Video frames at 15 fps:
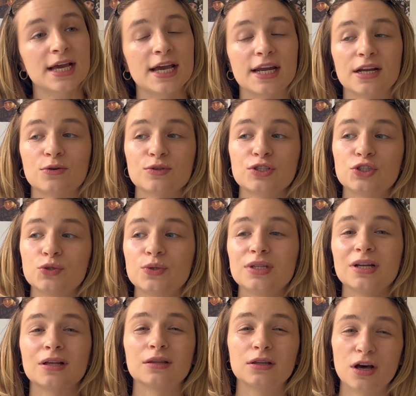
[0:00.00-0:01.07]
and I was doing
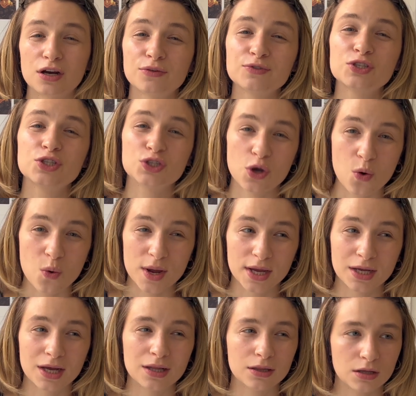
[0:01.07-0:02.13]
a lot of
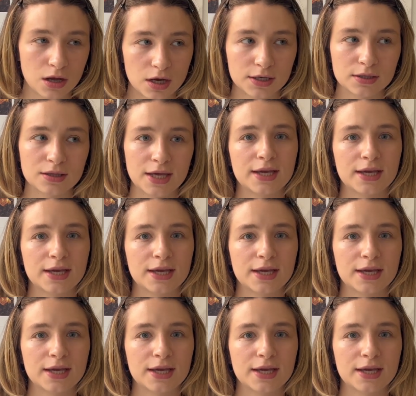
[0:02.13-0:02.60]
sewing, a lot.